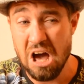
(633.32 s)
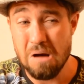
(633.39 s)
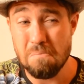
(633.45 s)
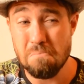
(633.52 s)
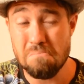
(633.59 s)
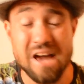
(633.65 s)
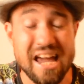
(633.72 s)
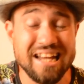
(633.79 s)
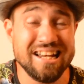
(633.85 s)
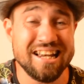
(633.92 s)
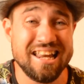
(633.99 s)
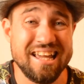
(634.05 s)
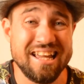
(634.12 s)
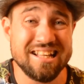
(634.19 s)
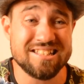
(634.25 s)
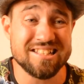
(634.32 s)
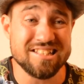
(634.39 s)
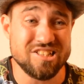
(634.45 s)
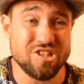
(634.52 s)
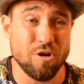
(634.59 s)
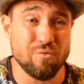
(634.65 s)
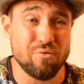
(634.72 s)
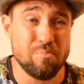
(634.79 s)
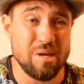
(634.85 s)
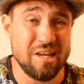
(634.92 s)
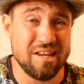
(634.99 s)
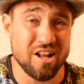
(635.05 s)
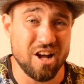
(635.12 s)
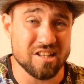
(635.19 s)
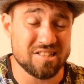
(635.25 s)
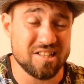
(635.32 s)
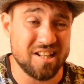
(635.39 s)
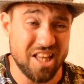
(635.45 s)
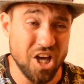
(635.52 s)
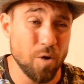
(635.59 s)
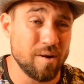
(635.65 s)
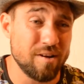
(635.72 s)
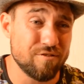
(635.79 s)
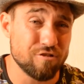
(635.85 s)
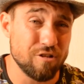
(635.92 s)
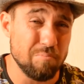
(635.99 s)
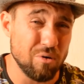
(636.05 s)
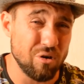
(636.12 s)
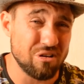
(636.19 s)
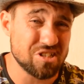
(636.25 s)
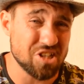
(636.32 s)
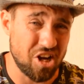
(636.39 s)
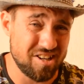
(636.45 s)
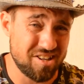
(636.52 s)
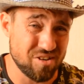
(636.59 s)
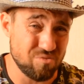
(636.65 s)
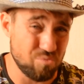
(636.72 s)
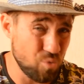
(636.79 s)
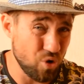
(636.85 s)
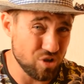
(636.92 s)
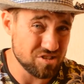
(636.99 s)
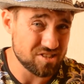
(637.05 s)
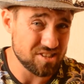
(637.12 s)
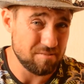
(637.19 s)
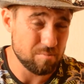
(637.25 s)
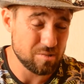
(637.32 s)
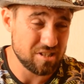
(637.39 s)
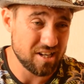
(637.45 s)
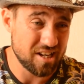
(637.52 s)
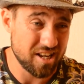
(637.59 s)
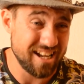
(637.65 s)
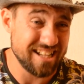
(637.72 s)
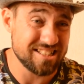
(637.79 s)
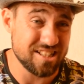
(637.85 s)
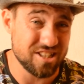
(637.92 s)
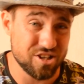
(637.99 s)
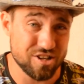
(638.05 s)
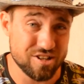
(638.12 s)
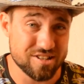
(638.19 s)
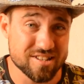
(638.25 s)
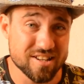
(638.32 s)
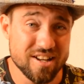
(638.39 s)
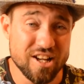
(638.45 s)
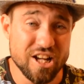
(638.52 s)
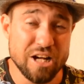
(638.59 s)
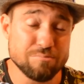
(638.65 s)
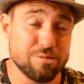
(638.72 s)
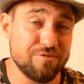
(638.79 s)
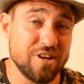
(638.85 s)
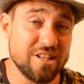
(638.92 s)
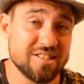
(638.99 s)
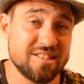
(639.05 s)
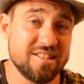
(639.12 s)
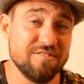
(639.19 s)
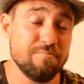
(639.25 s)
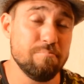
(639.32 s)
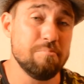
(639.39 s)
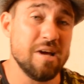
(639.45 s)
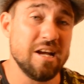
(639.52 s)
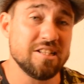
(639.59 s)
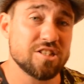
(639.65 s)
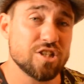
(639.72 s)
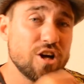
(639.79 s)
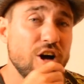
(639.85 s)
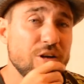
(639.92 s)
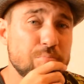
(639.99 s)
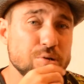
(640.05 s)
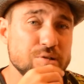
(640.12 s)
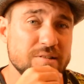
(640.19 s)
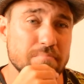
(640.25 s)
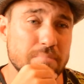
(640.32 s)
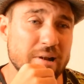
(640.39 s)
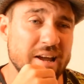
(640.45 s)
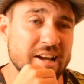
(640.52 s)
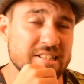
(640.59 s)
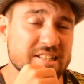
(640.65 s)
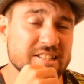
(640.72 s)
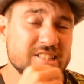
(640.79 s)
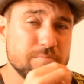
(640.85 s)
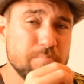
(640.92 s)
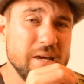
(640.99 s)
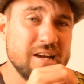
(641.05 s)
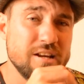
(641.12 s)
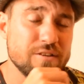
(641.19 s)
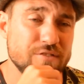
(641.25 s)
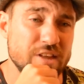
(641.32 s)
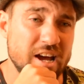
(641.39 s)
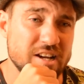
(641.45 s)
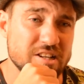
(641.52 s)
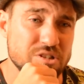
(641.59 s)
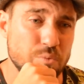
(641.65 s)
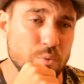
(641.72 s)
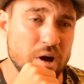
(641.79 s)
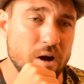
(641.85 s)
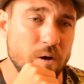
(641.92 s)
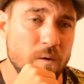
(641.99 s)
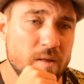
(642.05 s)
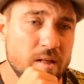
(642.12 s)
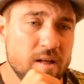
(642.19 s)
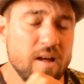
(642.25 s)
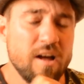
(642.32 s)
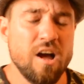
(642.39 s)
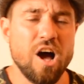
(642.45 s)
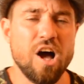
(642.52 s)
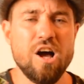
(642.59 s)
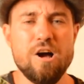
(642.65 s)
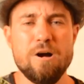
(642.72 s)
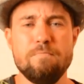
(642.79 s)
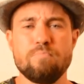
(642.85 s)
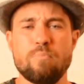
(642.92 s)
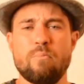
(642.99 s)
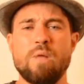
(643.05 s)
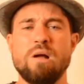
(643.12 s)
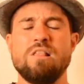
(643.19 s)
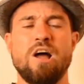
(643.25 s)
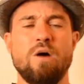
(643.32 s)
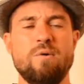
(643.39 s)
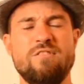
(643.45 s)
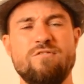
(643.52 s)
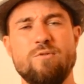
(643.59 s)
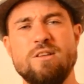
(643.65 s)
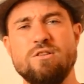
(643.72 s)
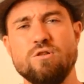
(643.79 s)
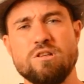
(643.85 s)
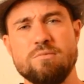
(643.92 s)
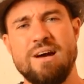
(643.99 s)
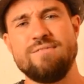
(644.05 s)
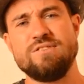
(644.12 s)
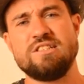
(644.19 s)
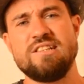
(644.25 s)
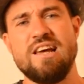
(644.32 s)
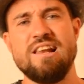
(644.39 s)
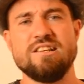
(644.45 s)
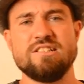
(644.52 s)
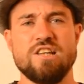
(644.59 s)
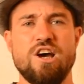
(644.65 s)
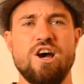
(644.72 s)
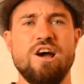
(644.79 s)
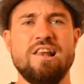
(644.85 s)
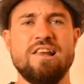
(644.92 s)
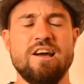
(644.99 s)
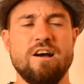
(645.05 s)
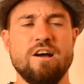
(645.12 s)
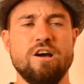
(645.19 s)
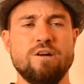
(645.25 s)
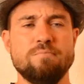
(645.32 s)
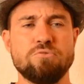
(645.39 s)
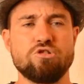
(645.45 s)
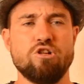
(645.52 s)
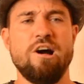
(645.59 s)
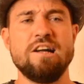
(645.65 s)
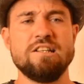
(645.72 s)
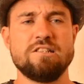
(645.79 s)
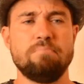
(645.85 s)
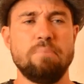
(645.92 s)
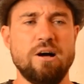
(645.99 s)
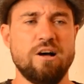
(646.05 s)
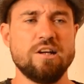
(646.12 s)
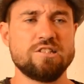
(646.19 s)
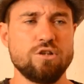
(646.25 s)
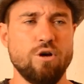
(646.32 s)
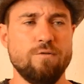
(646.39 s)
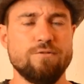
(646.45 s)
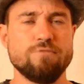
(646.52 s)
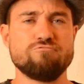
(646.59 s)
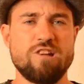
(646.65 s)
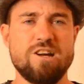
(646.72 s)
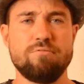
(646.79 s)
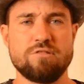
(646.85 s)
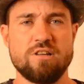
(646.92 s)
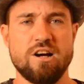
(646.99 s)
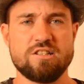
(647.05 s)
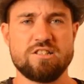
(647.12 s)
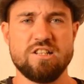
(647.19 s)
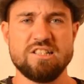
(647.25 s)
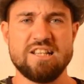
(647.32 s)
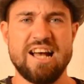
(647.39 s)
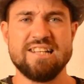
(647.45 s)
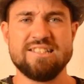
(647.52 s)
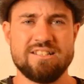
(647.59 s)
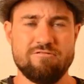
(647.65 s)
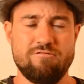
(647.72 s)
mainly to stop me, like I said, going for a box I don't want in particular. It's a good preventative measure i have put in place. And speaking of that as well, um, like we we talked about the sellers earlier um, trying to pass off reproductions as the